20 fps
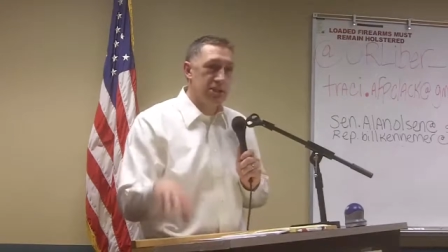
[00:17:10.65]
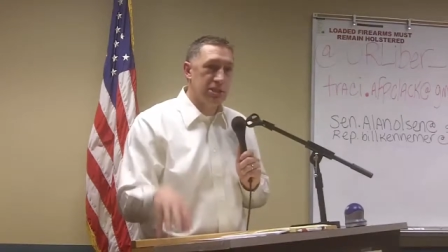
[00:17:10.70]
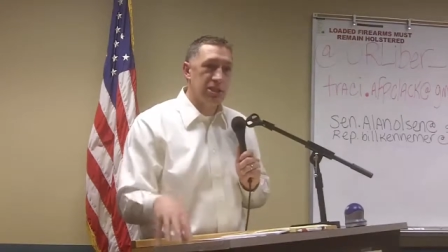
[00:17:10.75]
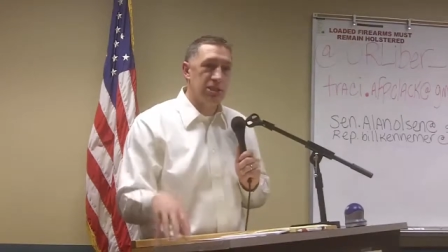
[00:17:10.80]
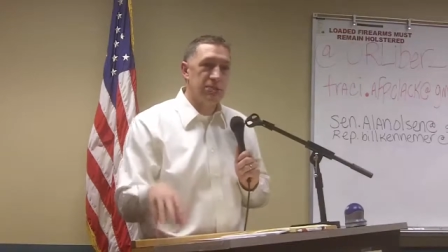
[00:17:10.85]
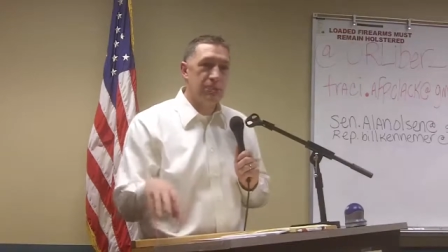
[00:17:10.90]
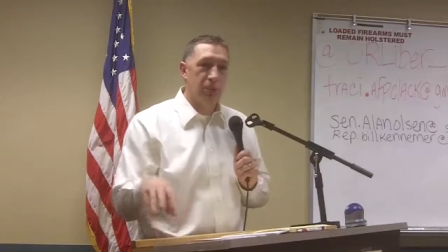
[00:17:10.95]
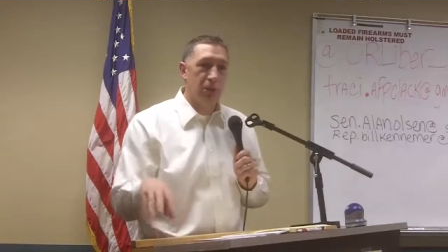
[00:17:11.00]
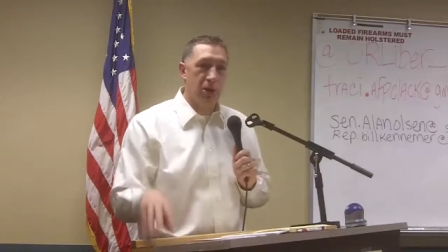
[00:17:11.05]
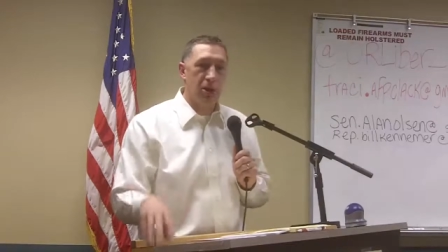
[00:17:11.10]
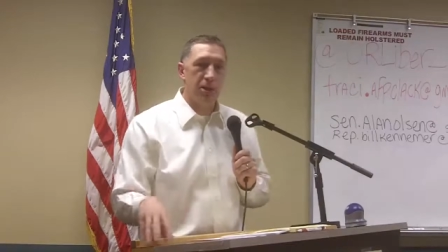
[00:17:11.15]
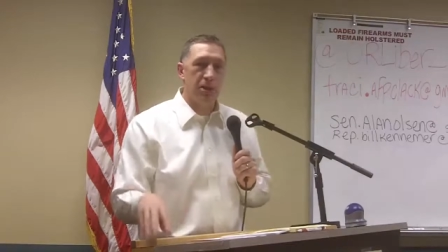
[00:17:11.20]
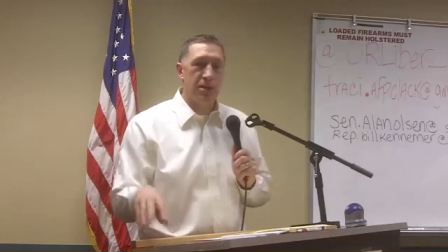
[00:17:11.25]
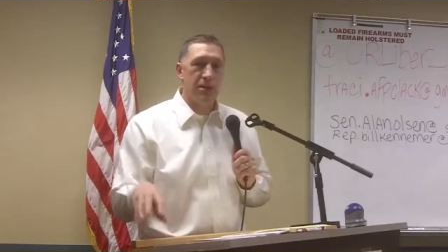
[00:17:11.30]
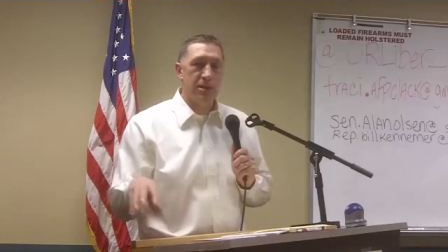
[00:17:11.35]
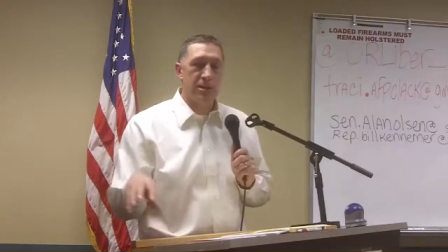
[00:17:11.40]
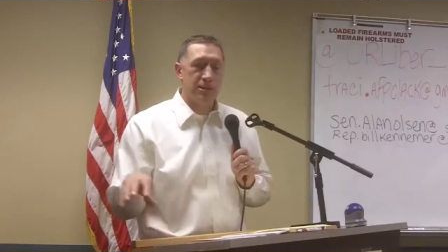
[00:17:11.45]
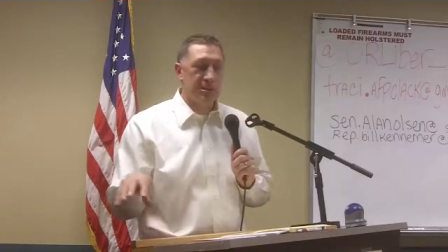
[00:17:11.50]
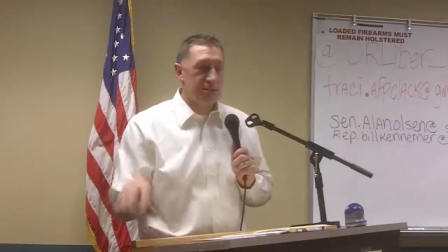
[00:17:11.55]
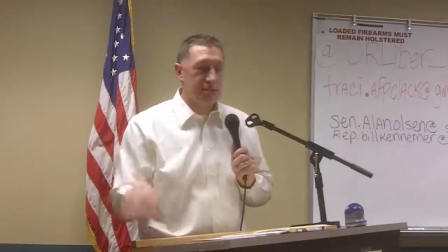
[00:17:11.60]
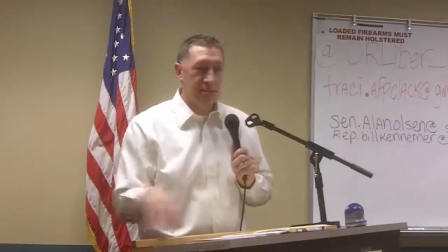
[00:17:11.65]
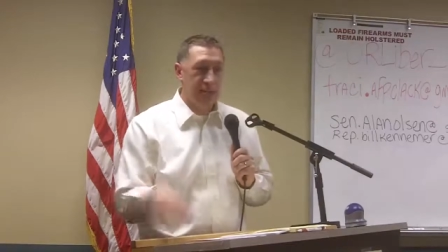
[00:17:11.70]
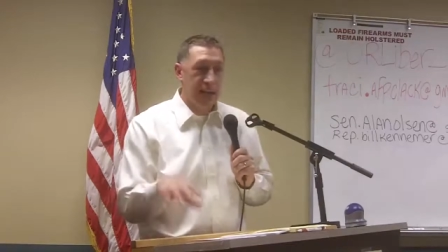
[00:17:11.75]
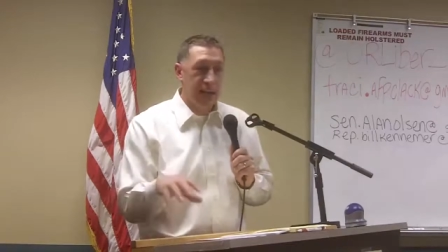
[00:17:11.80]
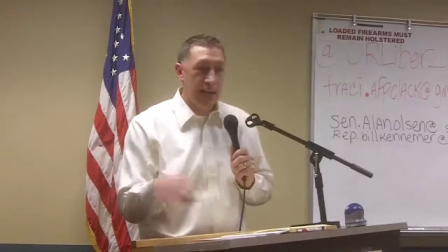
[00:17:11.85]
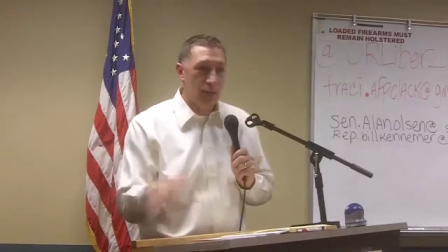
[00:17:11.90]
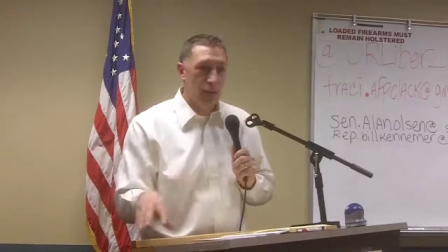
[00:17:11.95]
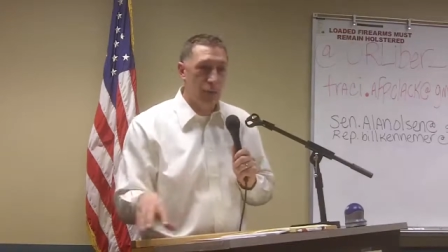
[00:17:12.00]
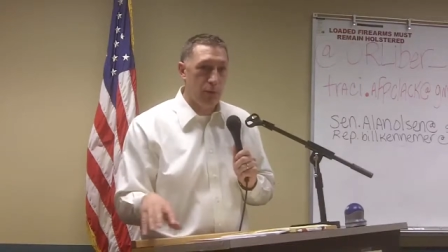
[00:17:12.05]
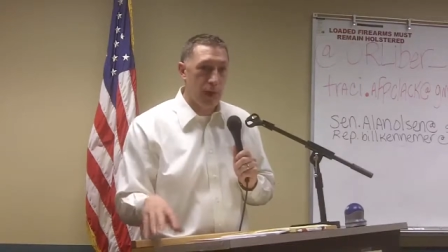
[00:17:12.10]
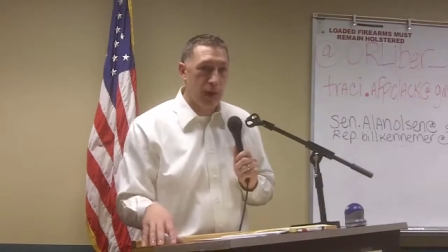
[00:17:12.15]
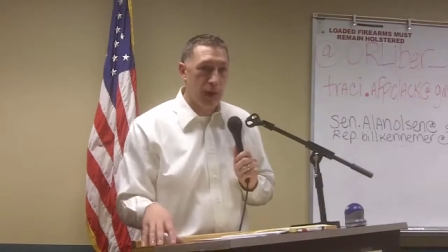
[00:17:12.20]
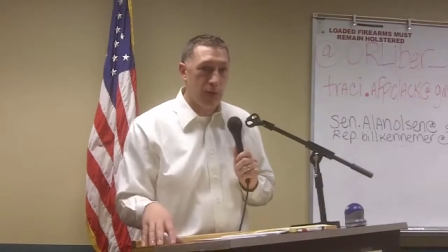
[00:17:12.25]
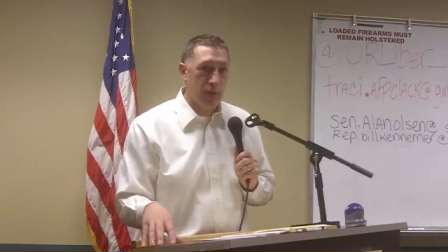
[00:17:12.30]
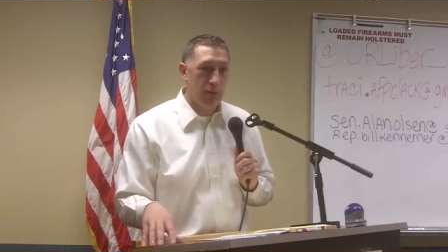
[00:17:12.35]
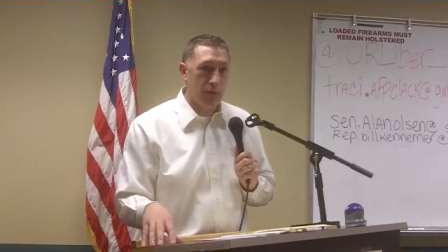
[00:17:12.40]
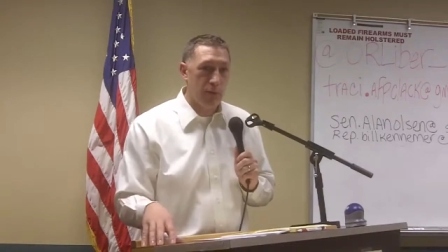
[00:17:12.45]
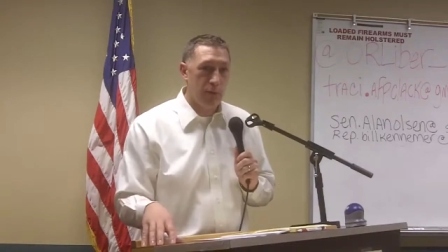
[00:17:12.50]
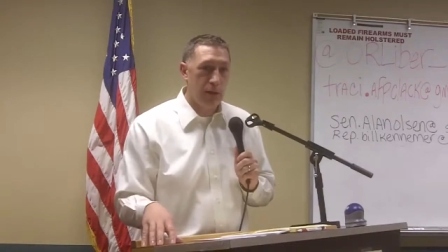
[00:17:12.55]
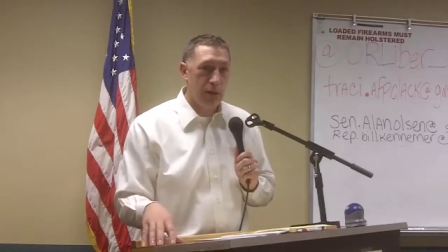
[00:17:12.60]
this party, this state
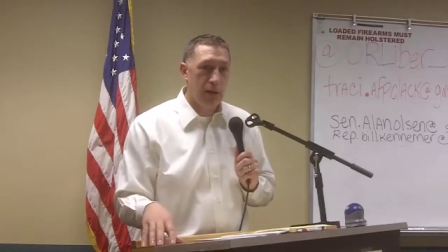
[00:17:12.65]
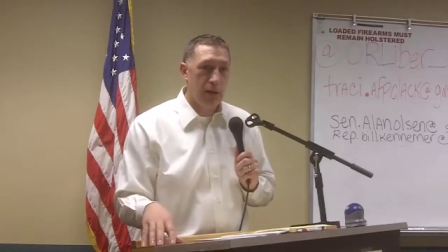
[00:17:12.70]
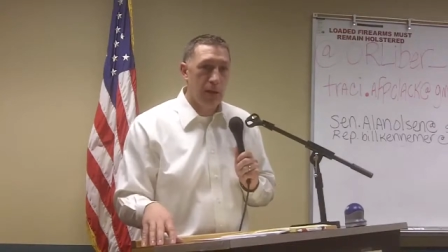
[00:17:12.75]
around.